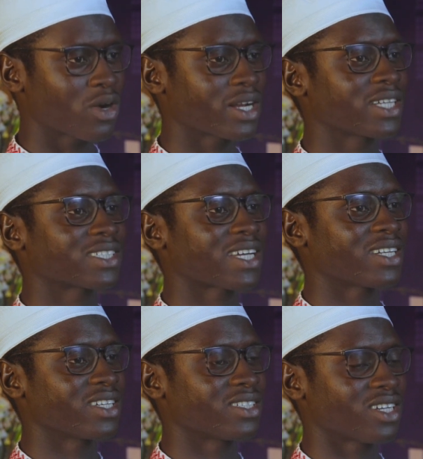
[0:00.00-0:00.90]
can I
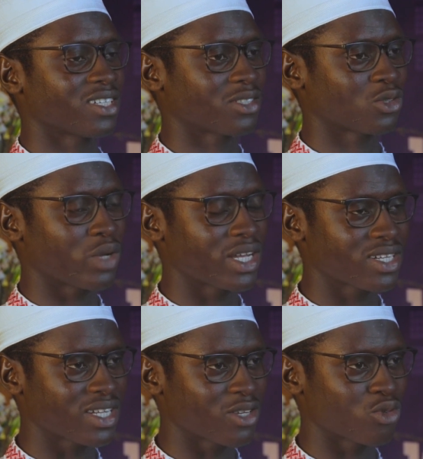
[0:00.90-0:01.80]
stand a chance to
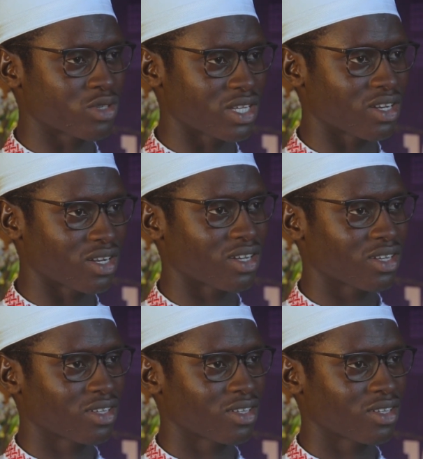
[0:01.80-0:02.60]
enter into Jannah